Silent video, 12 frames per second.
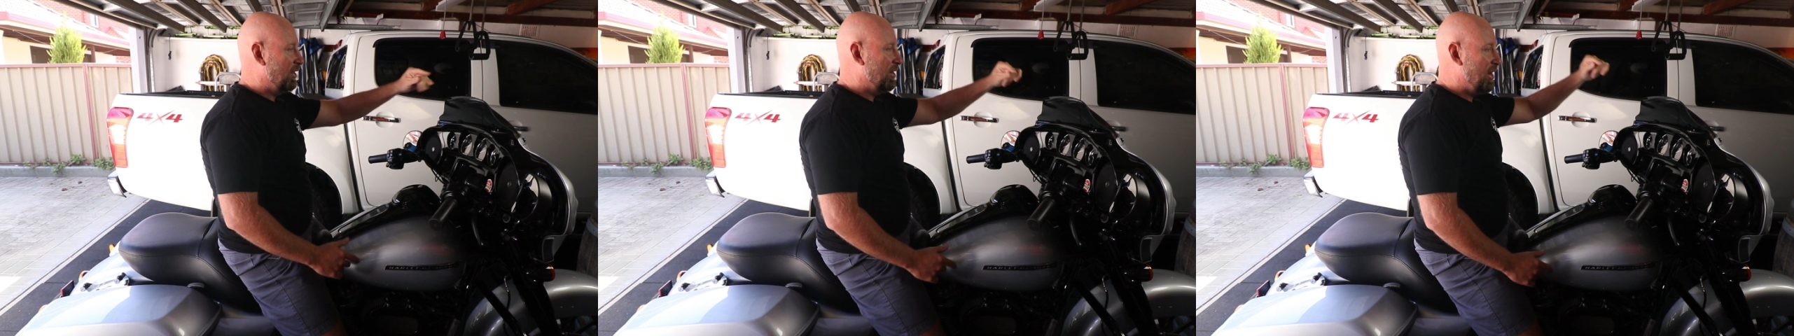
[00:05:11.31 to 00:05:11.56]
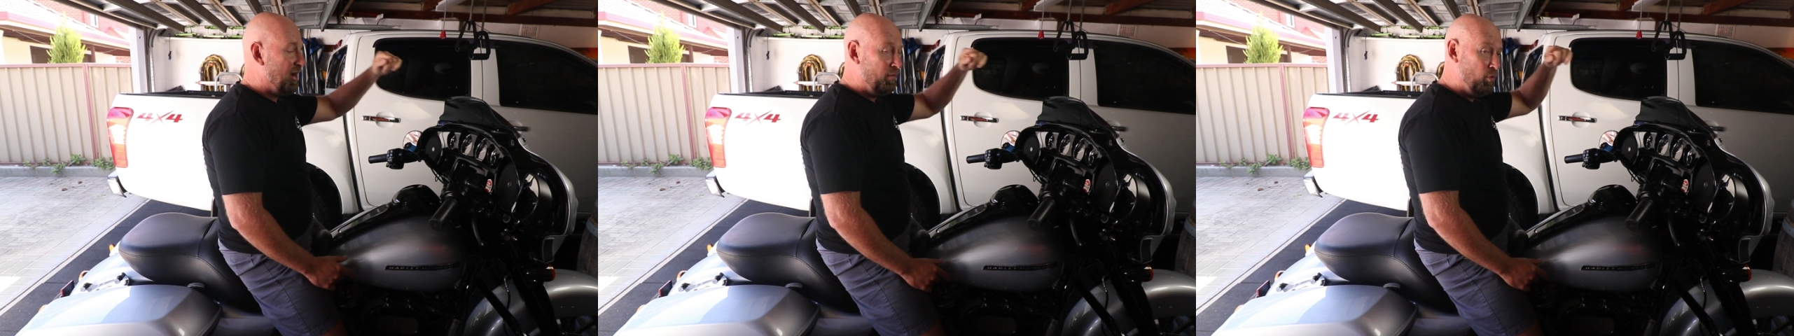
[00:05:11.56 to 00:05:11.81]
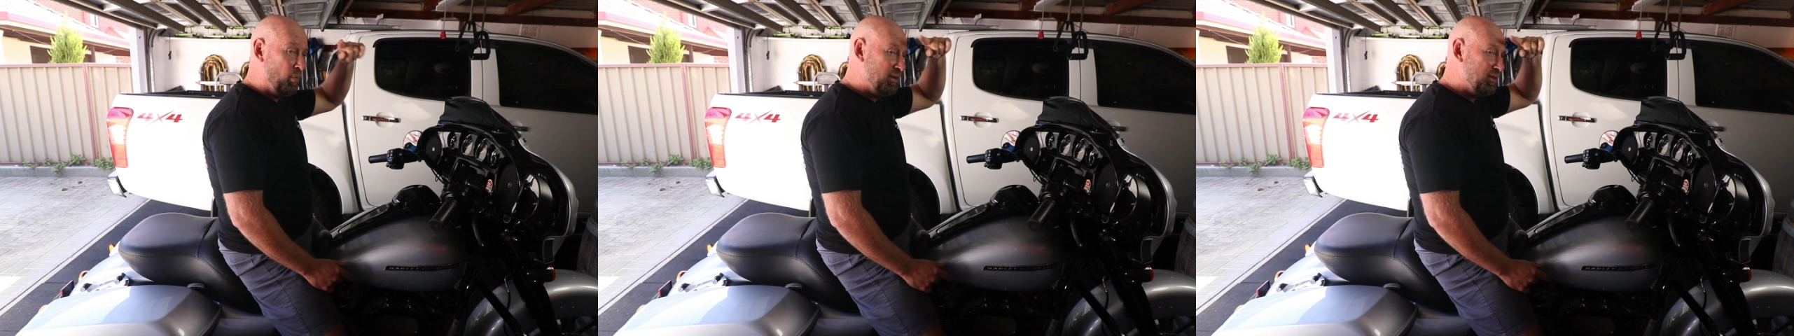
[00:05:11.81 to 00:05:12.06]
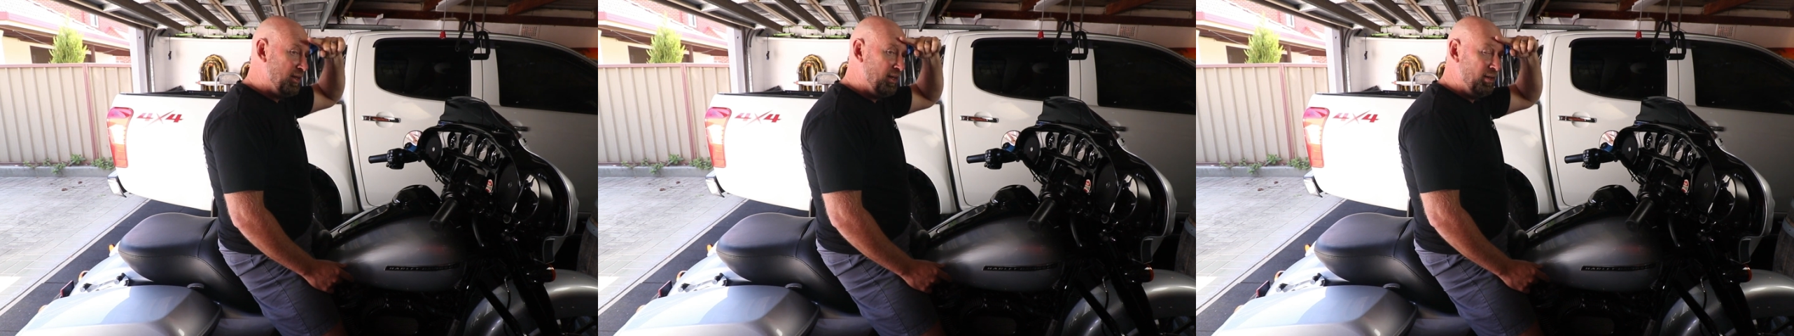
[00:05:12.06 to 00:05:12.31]
now the
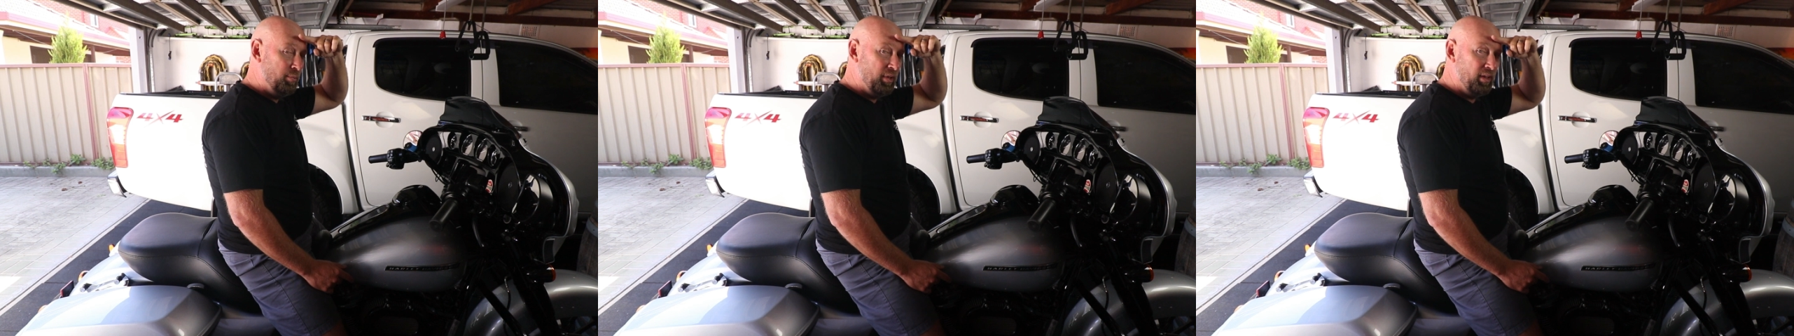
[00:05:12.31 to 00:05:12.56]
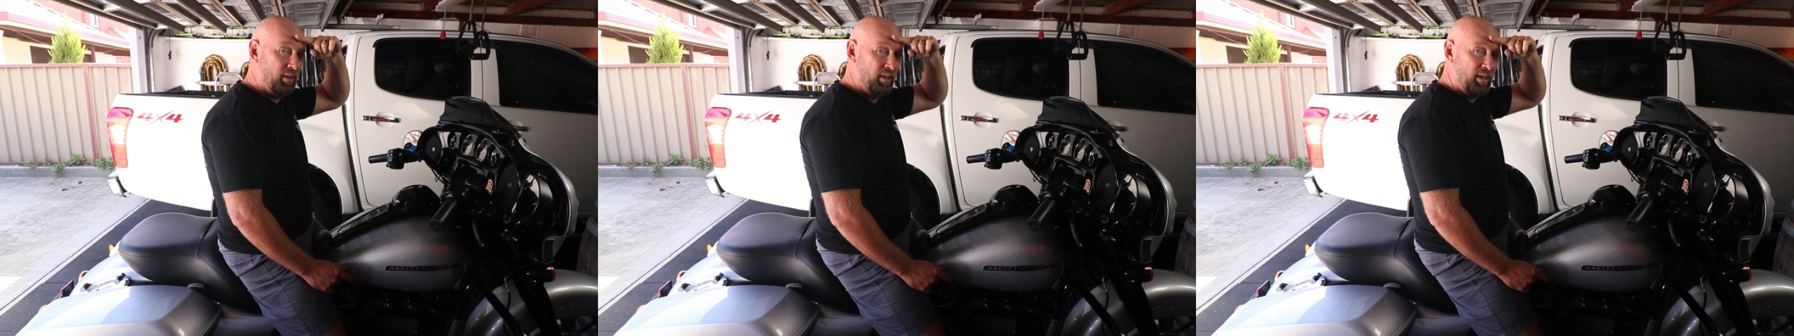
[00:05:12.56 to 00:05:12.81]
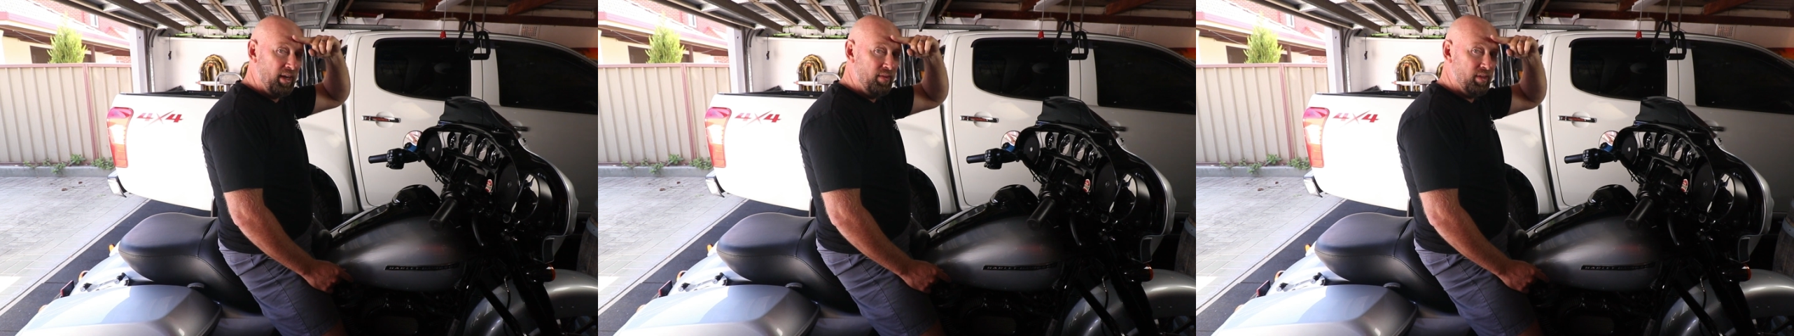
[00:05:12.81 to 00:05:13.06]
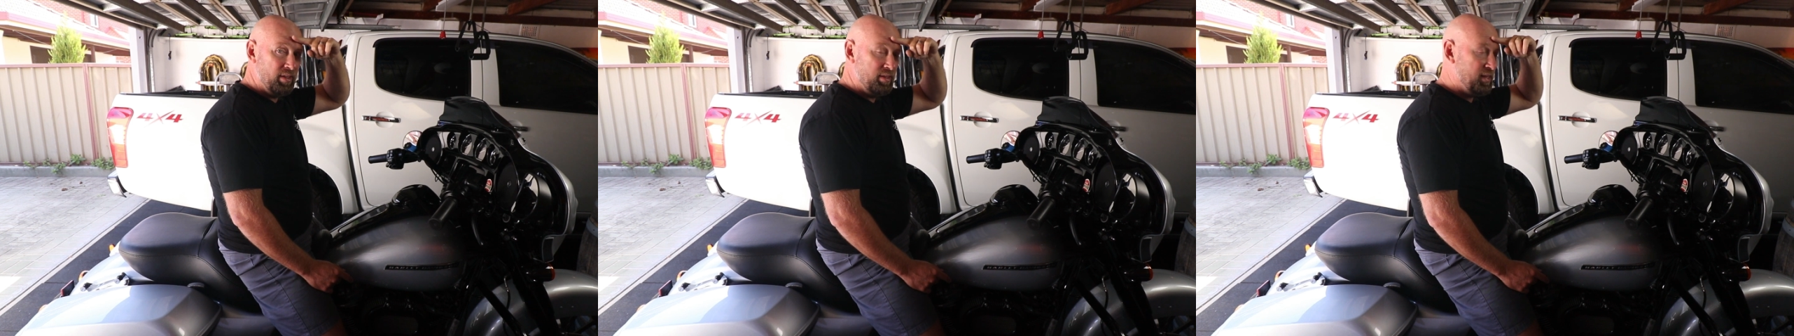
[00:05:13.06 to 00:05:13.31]
wind's hitting me in the